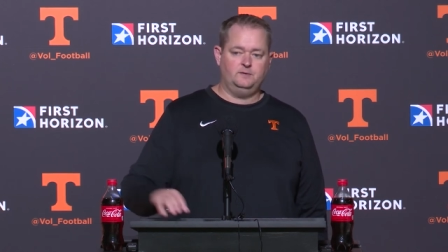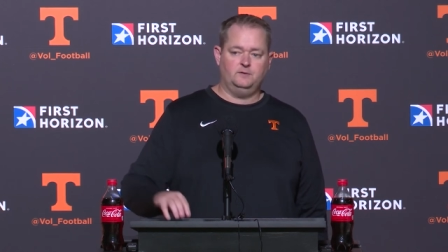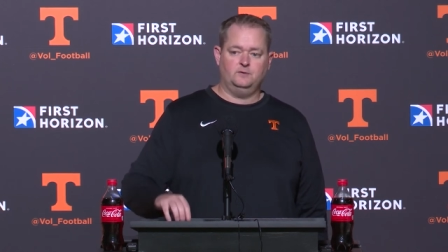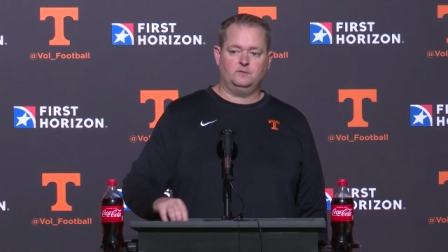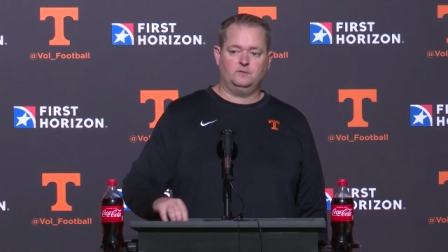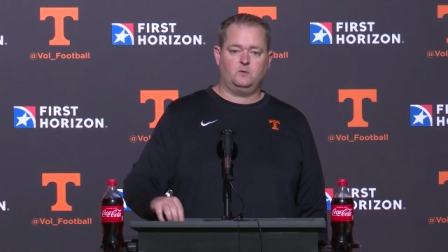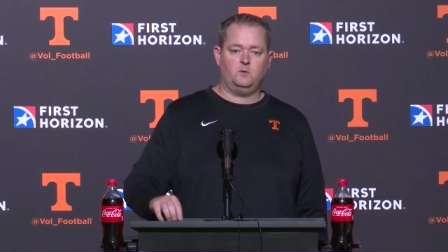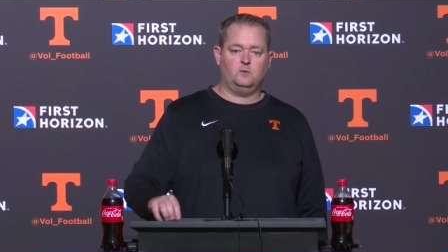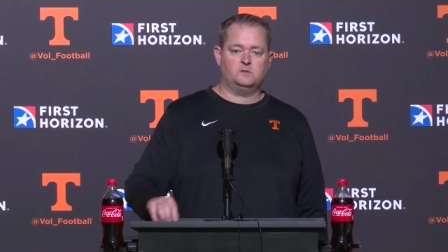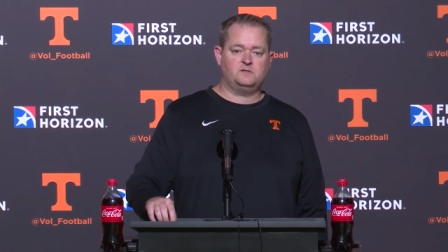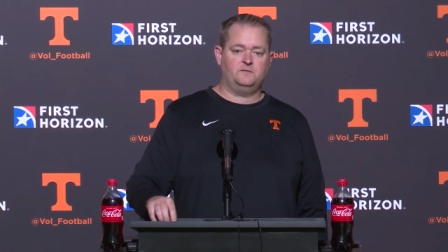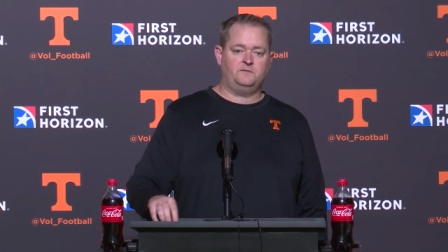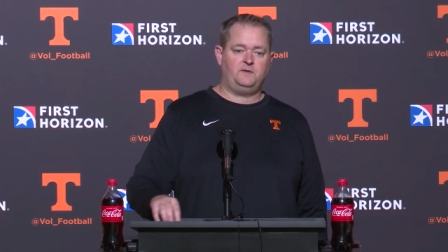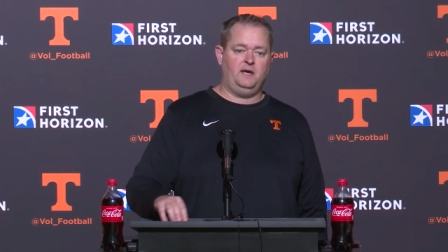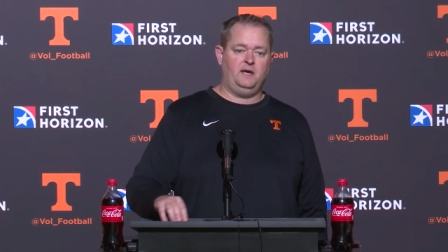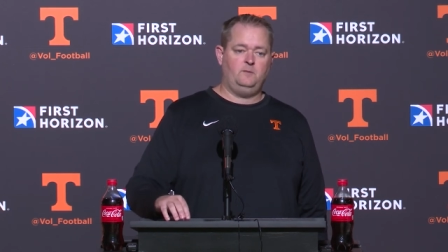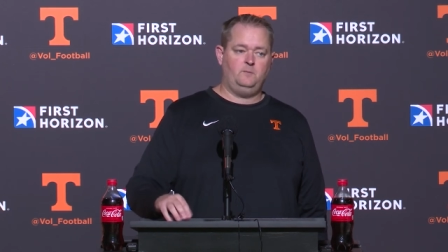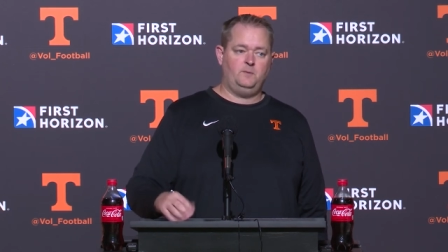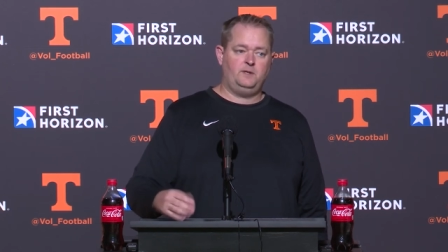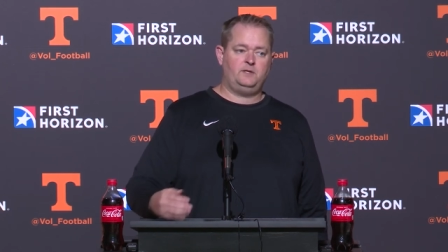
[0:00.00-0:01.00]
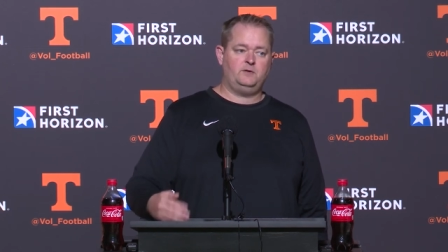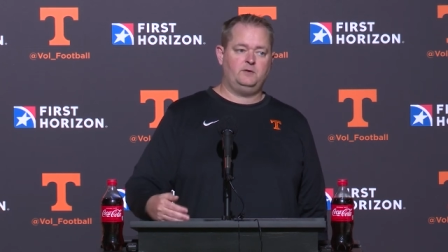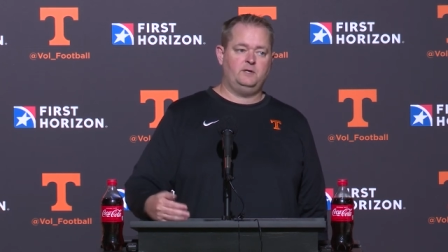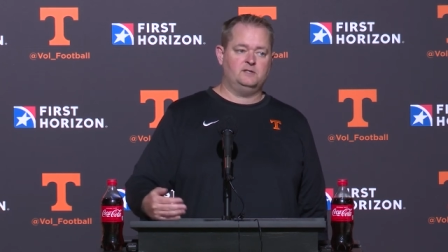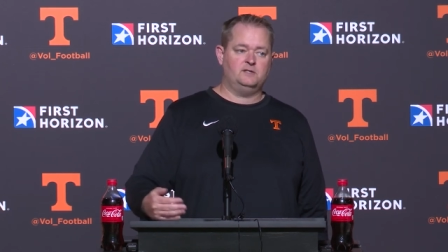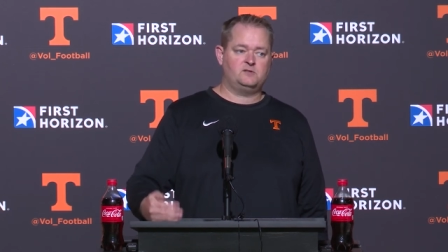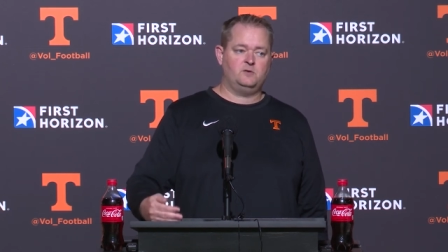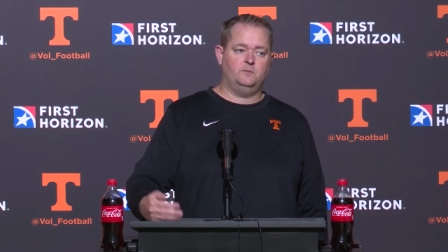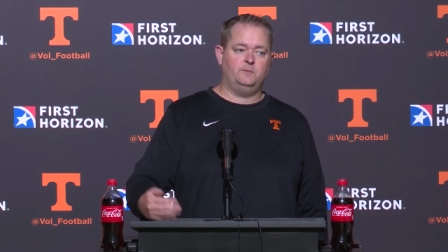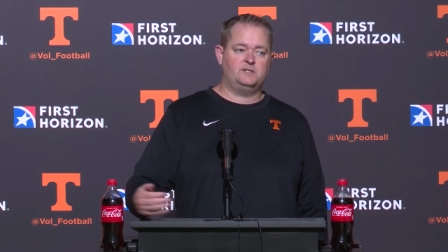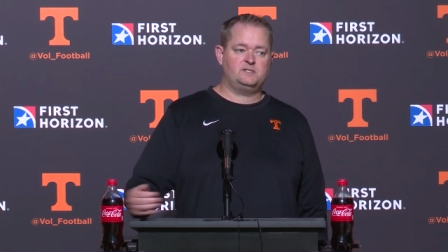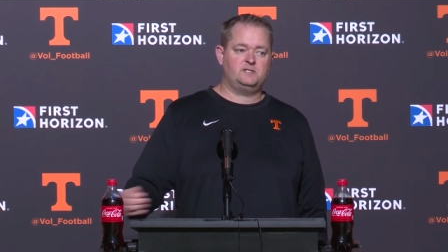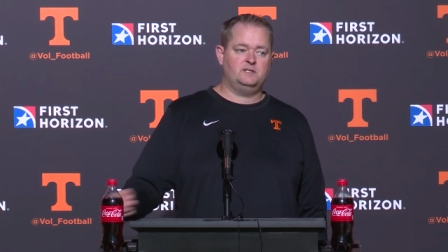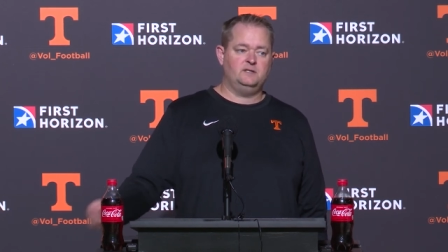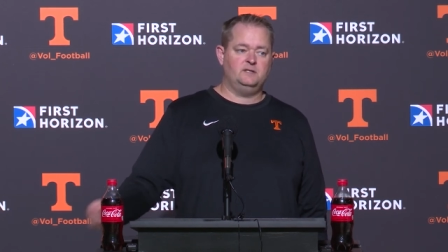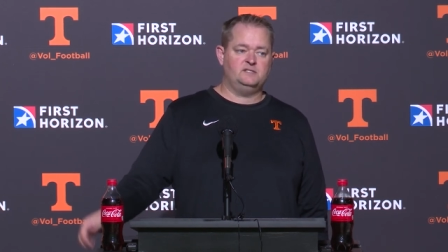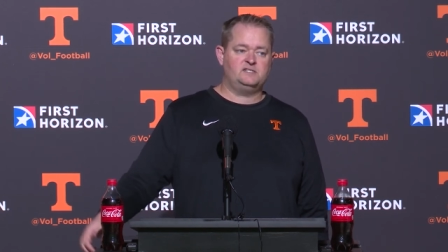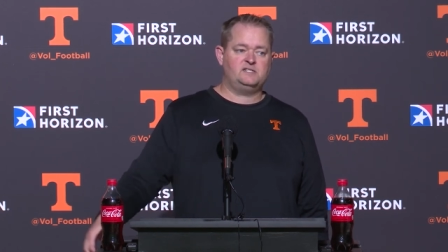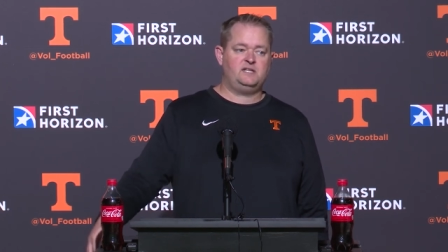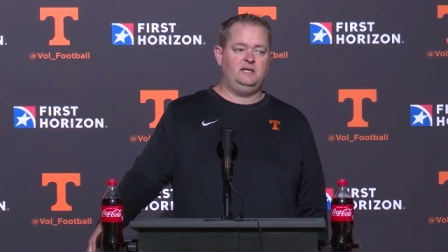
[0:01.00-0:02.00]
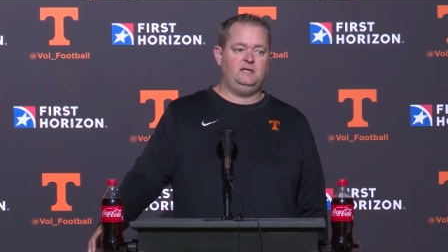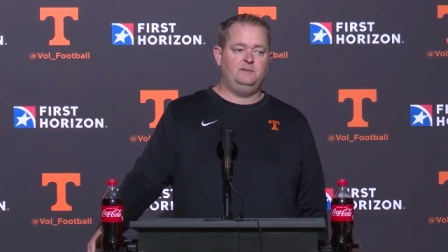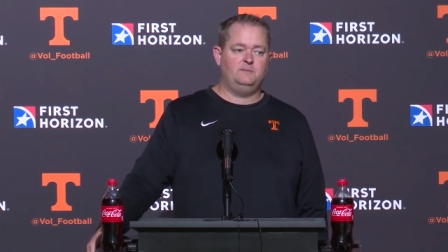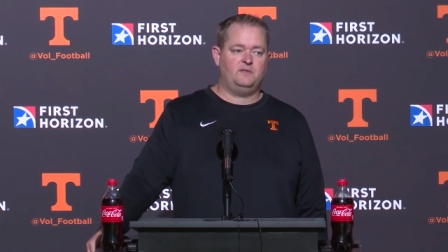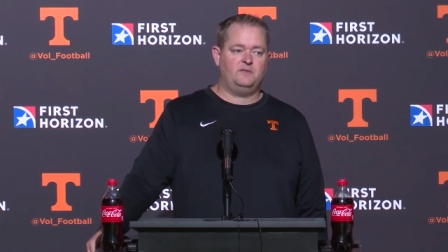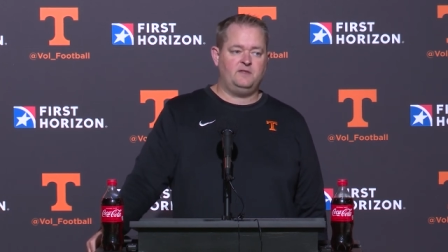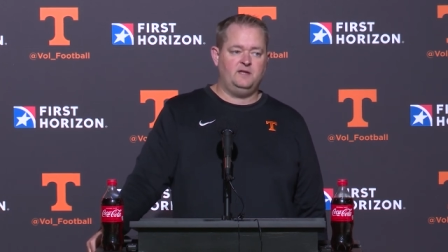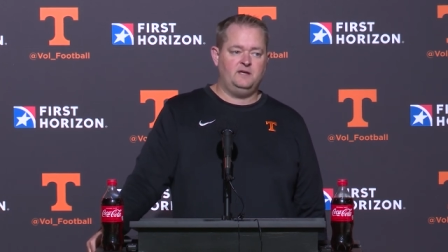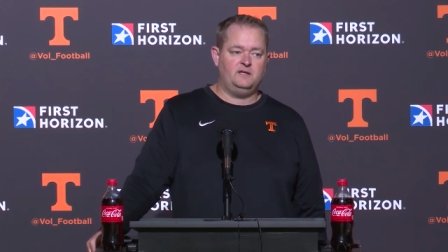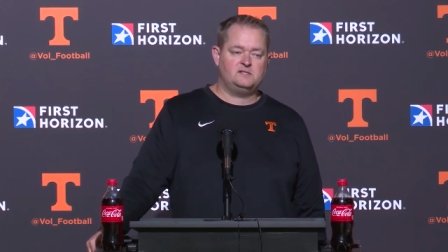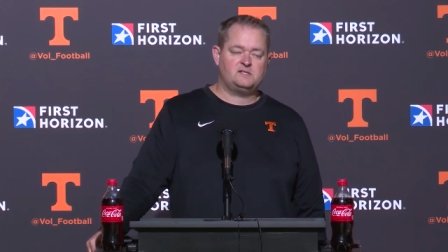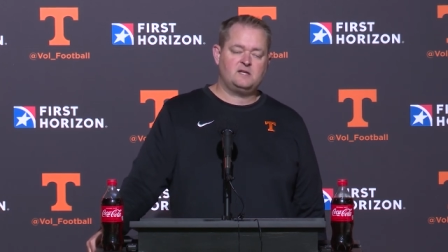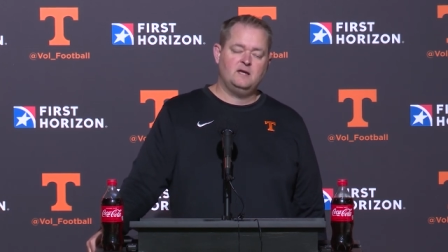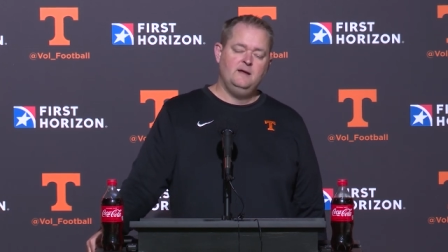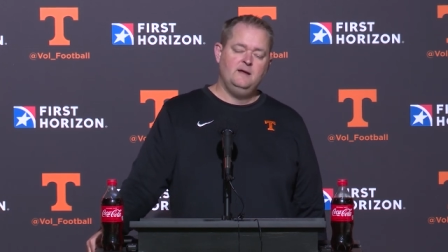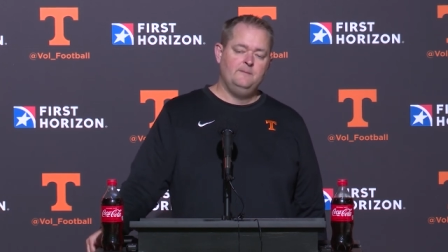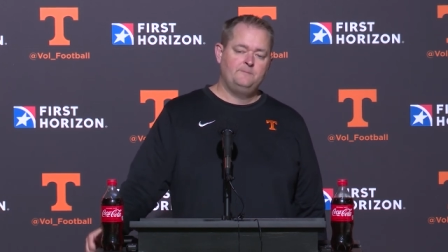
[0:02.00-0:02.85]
during the course of game week, you get so much into the scheme of things.